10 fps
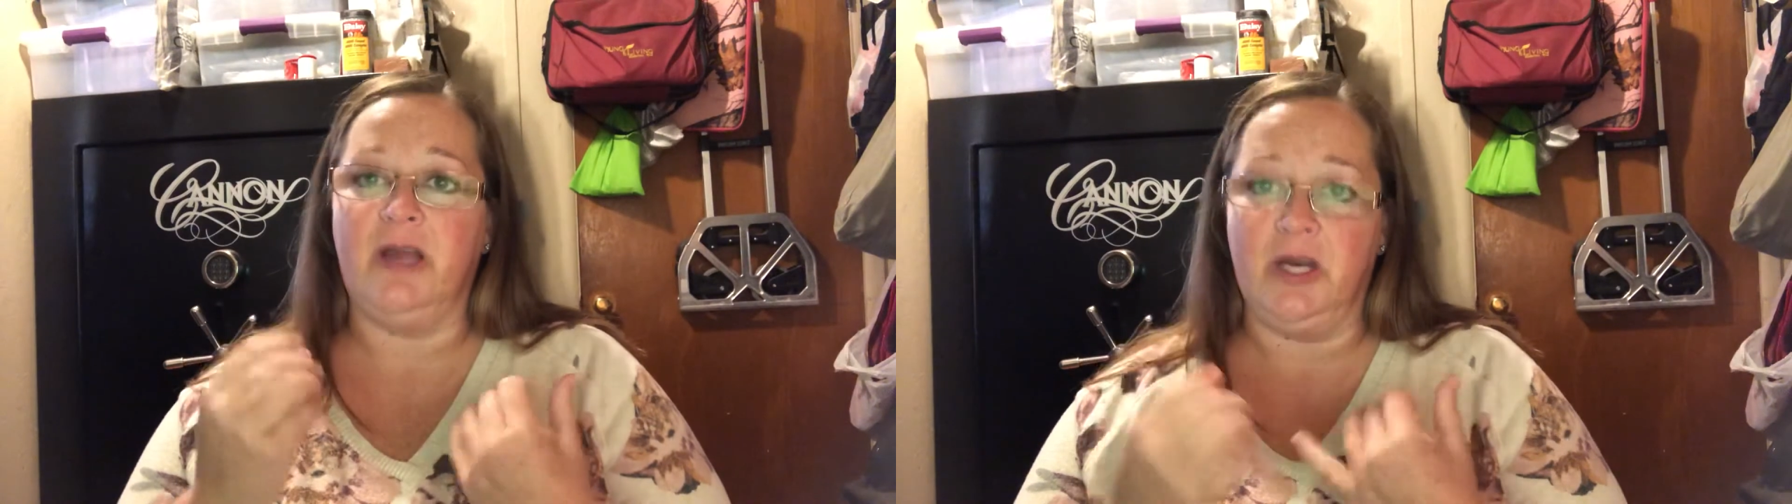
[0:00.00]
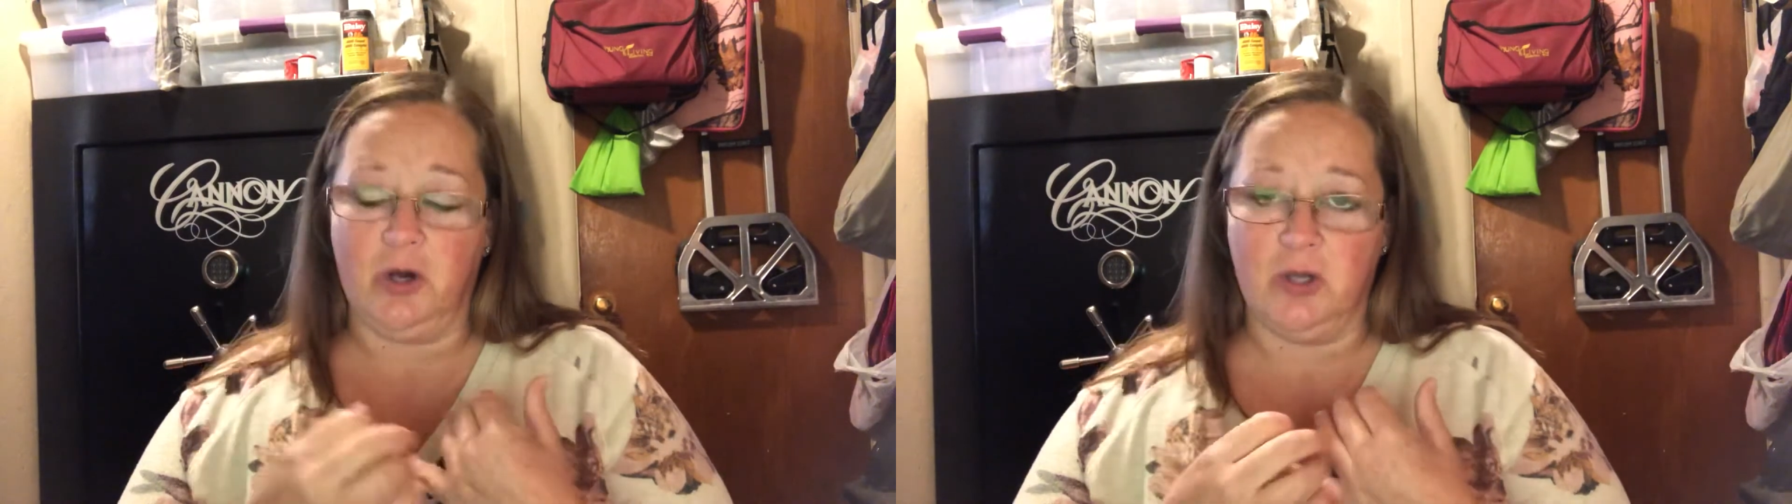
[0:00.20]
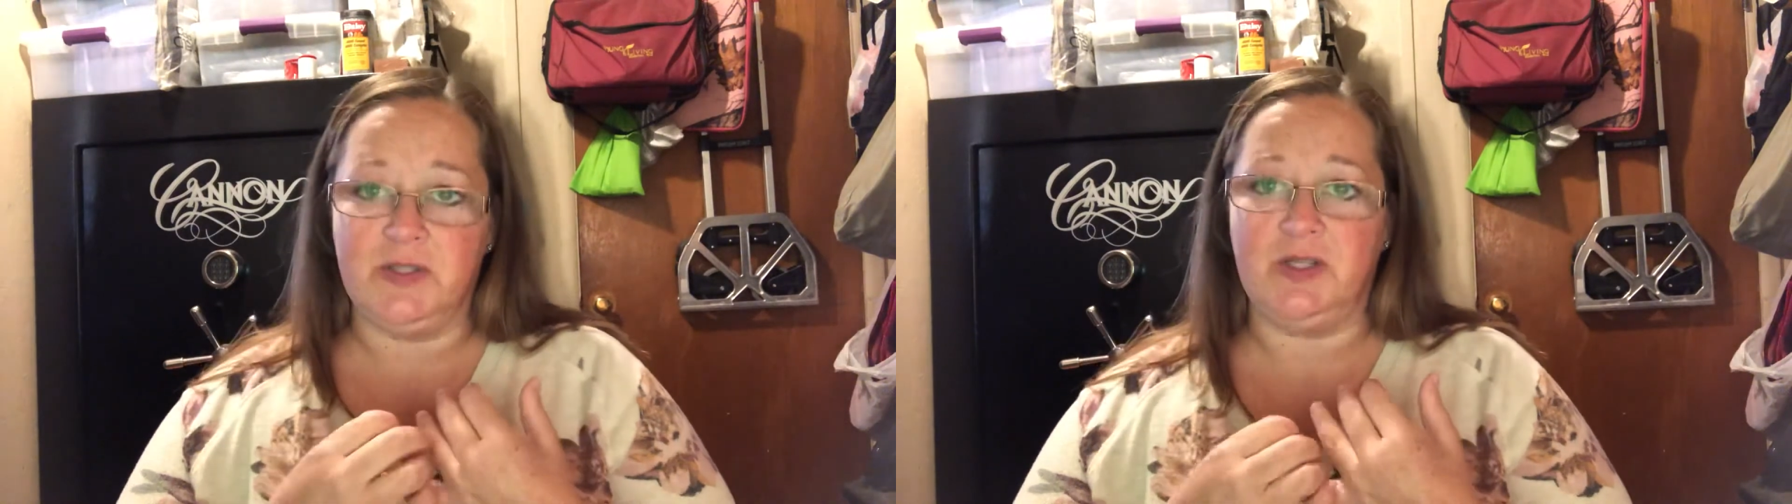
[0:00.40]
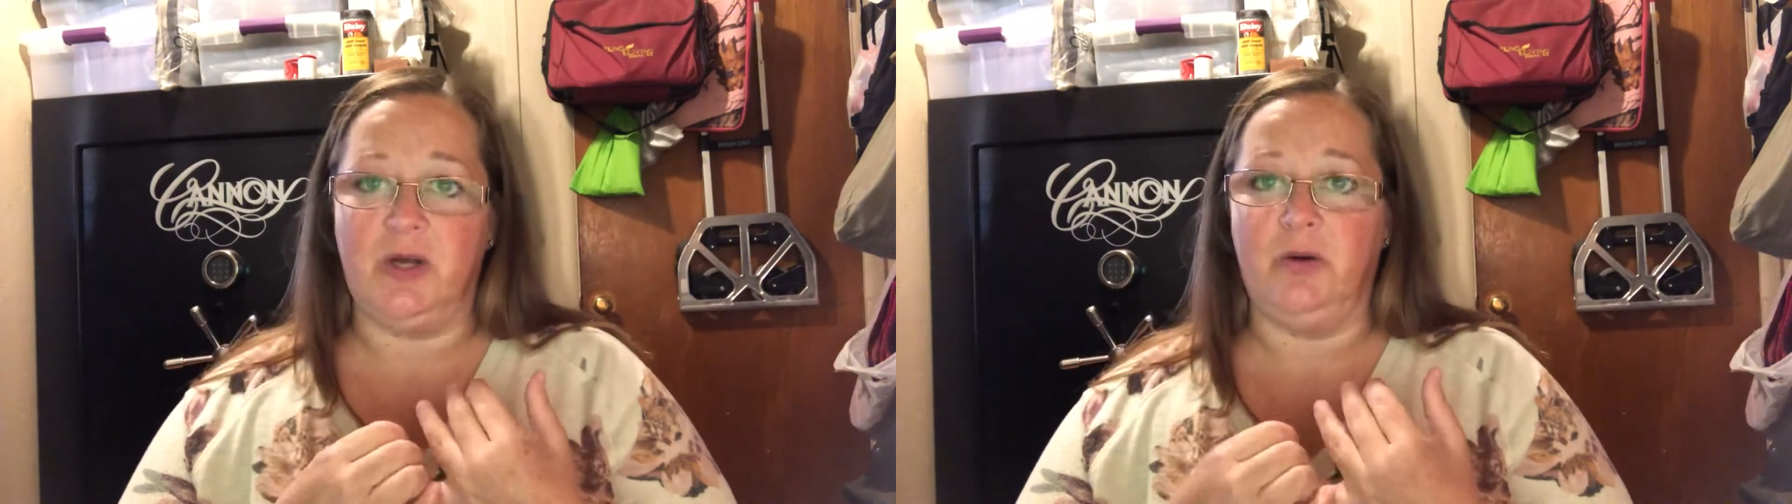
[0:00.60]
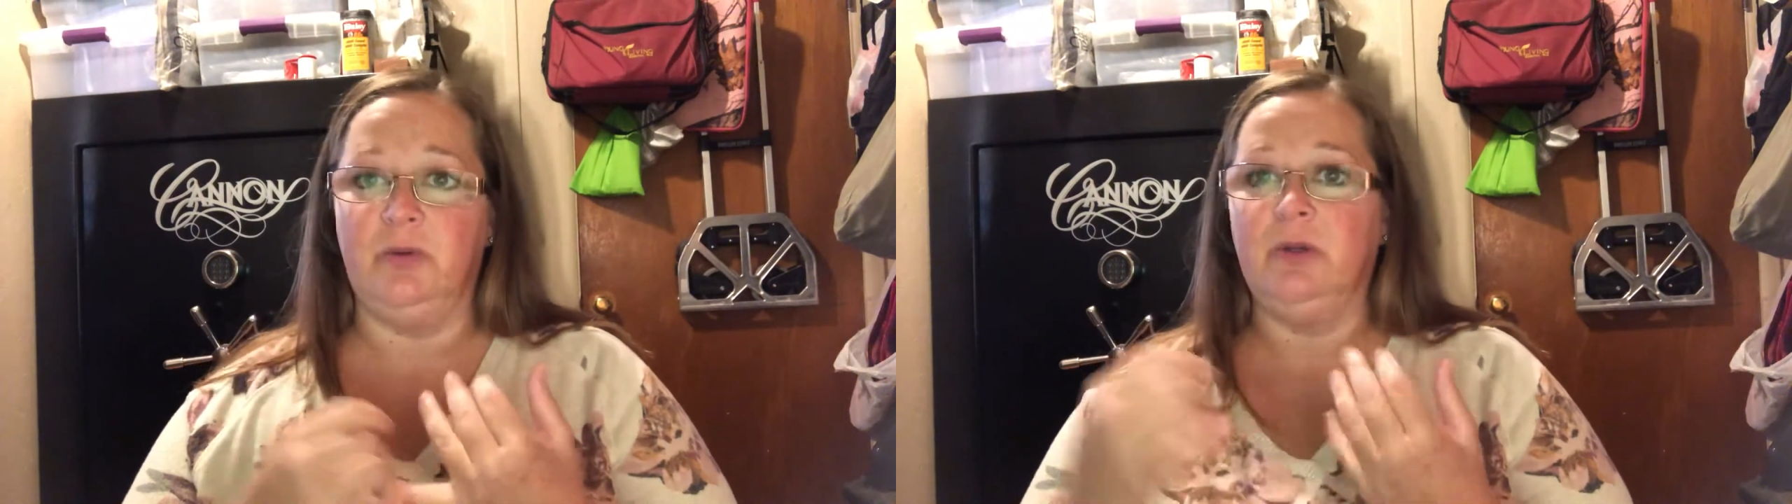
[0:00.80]
and
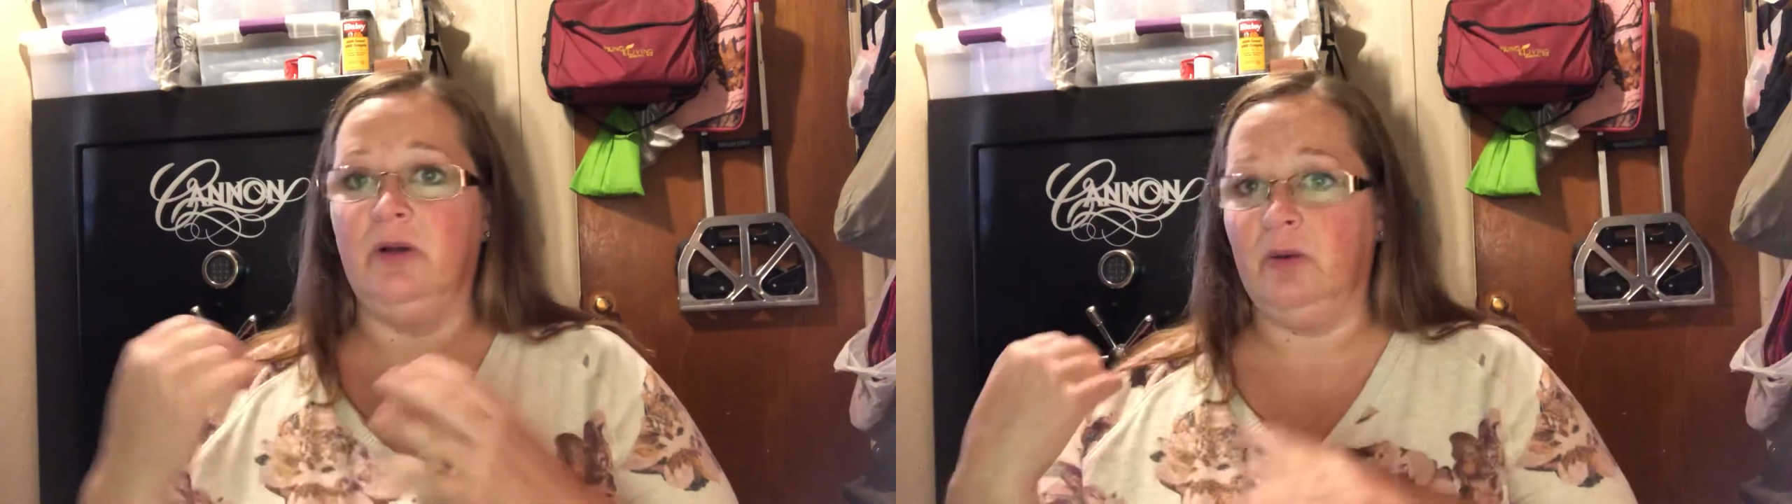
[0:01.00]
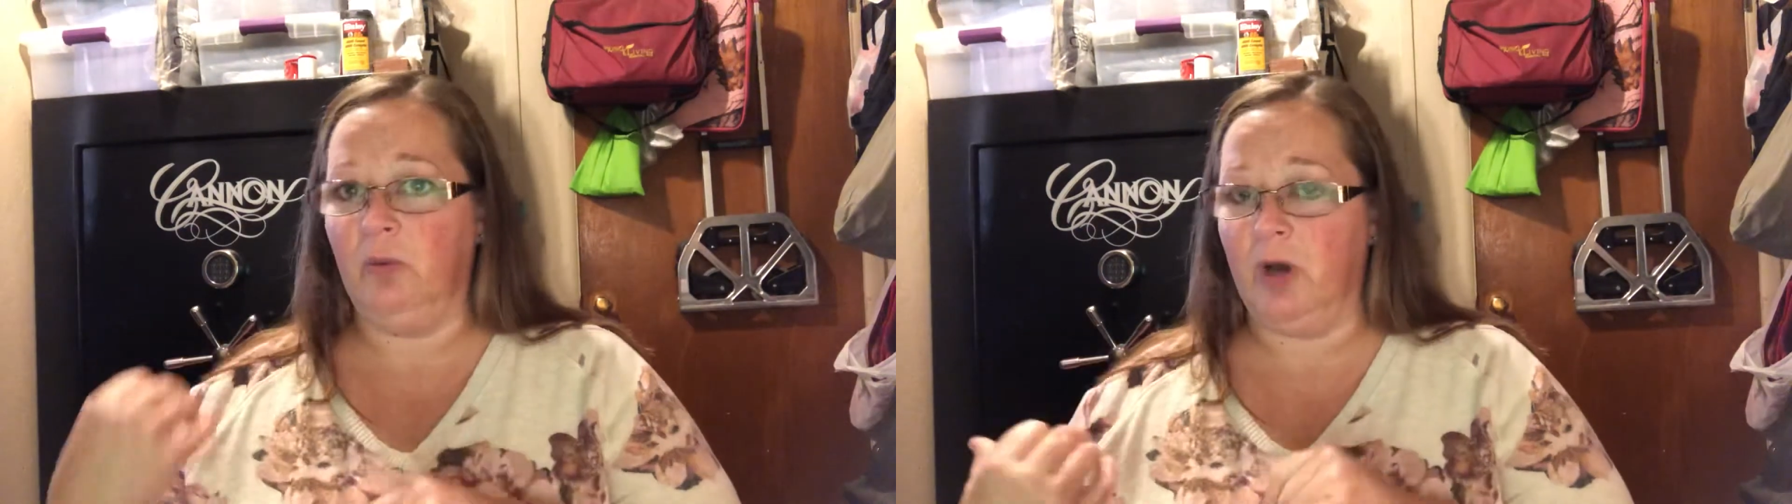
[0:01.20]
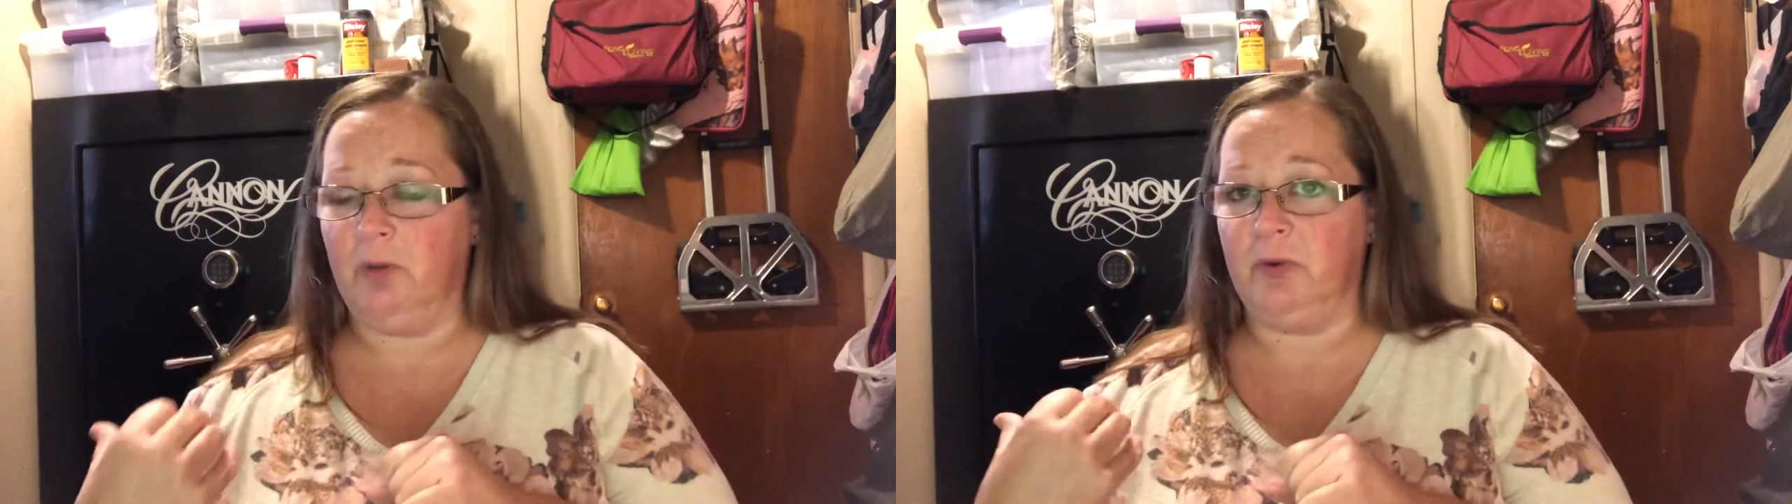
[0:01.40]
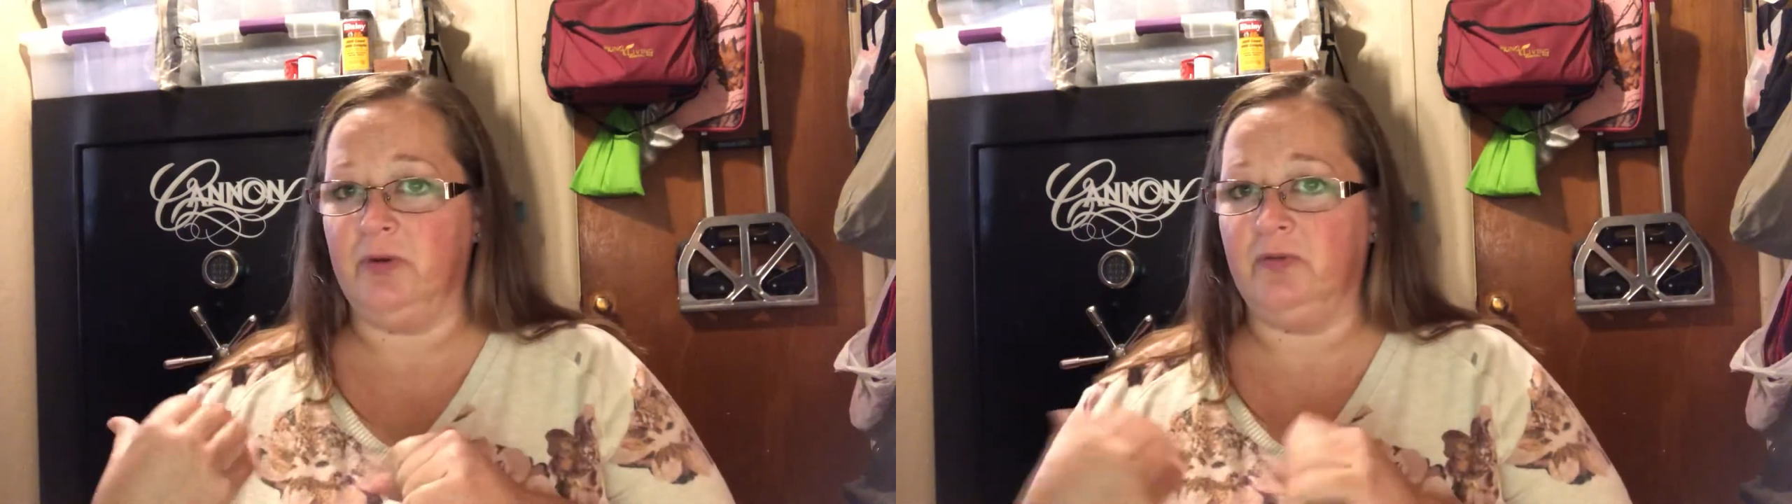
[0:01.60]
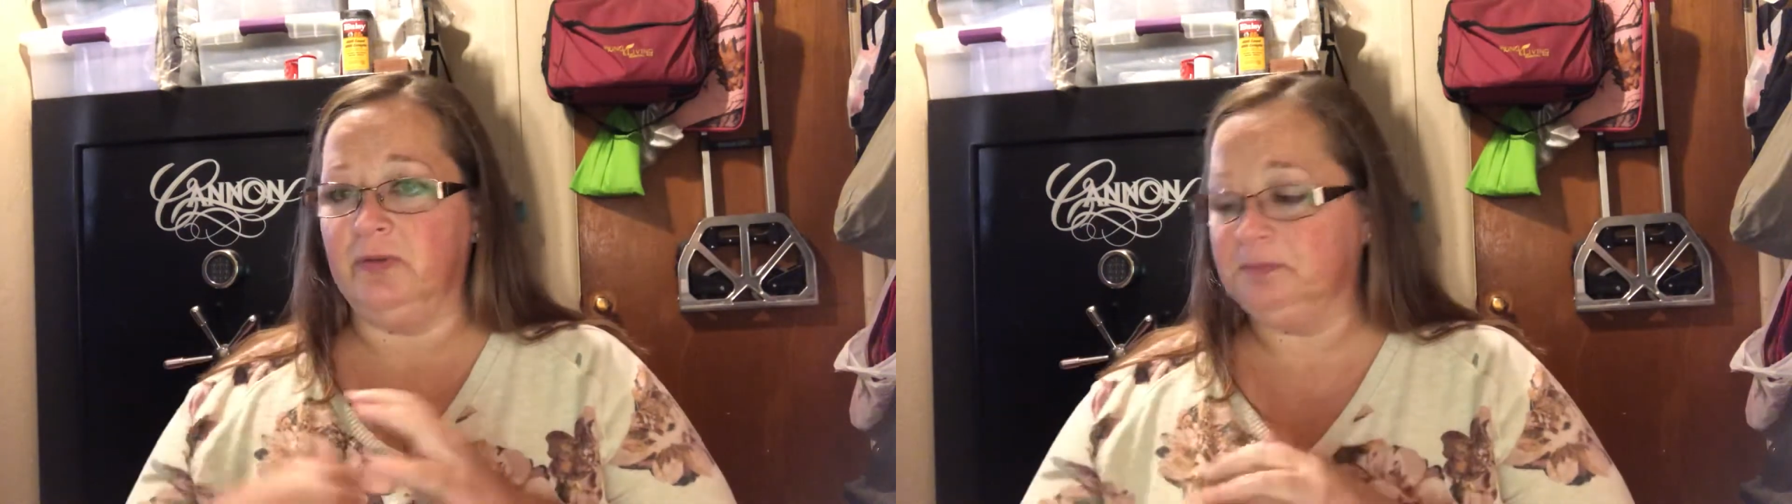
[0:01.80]
also
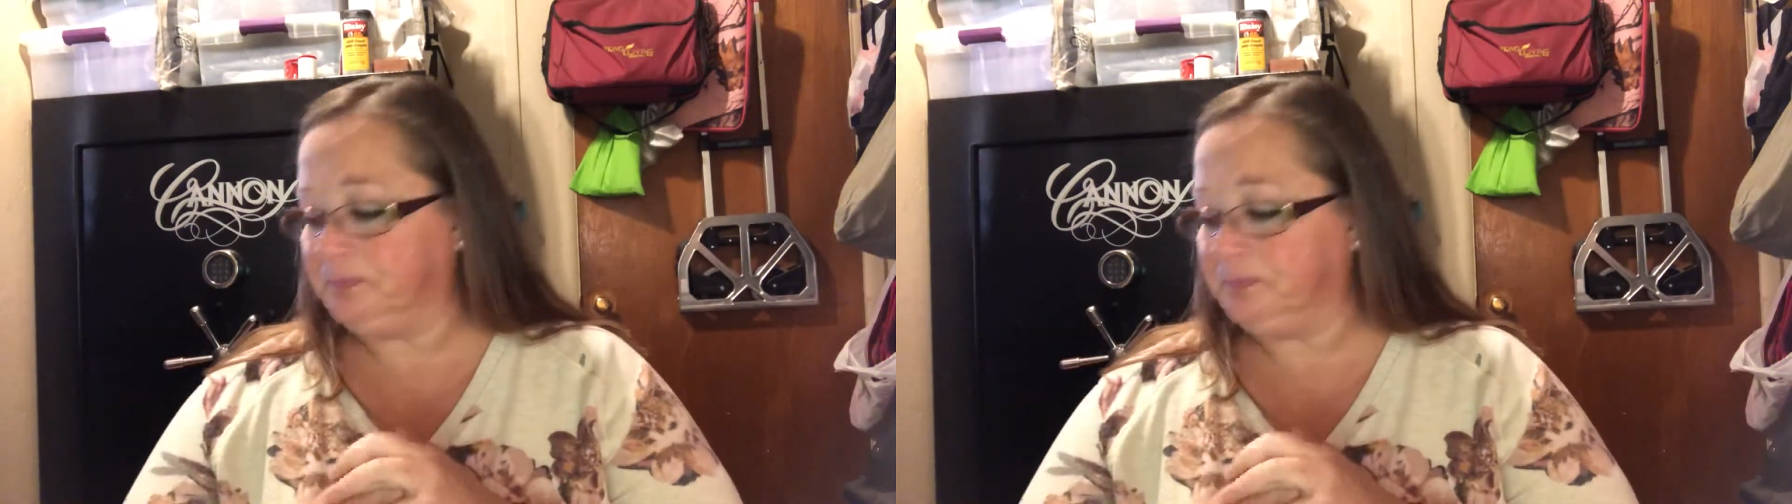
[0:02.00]
waterproof,